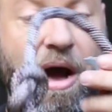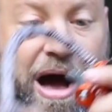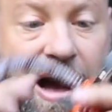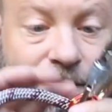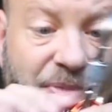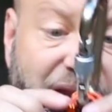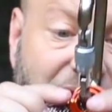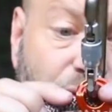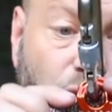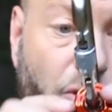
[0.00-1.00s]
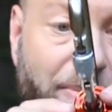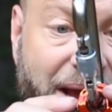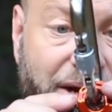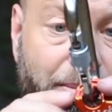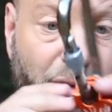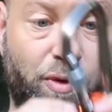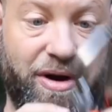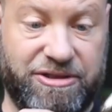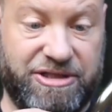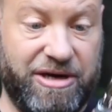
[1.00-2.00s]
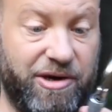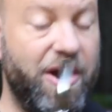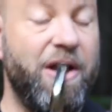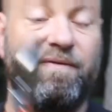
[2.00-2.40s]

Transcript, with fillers: Uh, and then the Ropeman number one ascender.